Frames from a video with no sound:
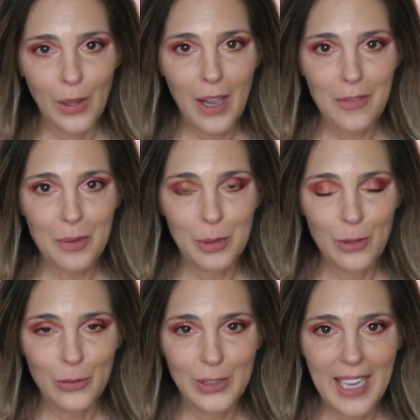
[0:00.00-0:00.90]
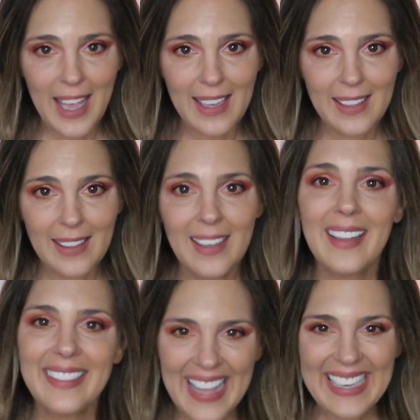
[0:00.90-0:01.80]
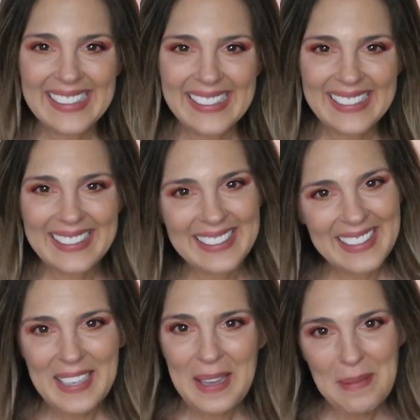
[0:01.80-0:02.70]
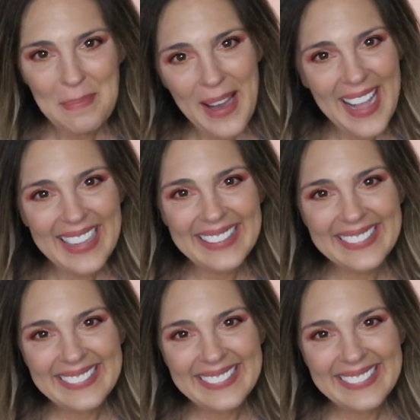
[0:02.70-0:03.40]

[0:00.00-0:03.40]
all are having a beautiful day. Thanks. Bye.